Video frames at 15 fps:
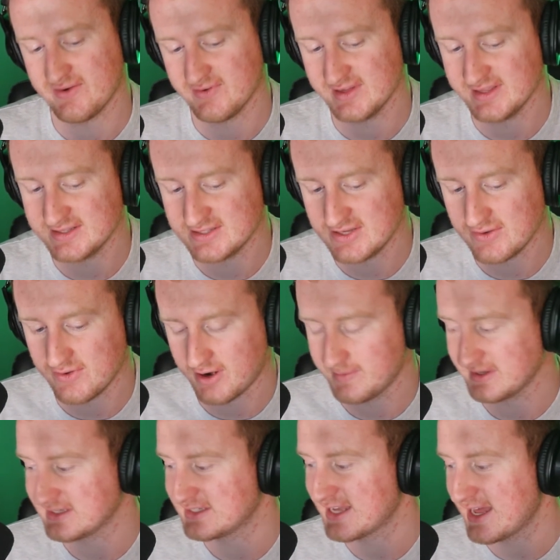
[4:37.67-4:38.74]
I really do, and I'm
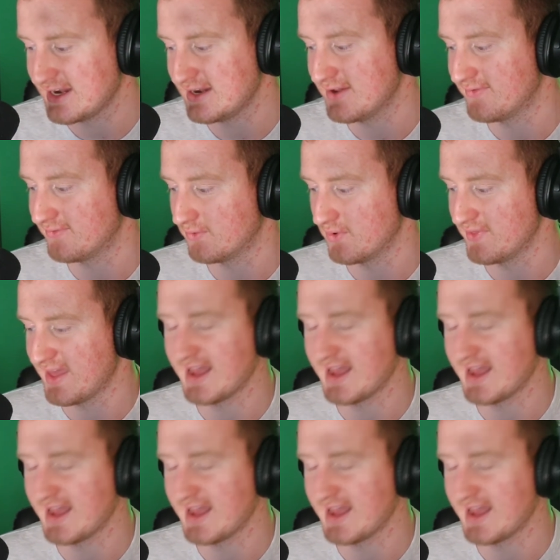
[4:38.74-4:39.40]
excited for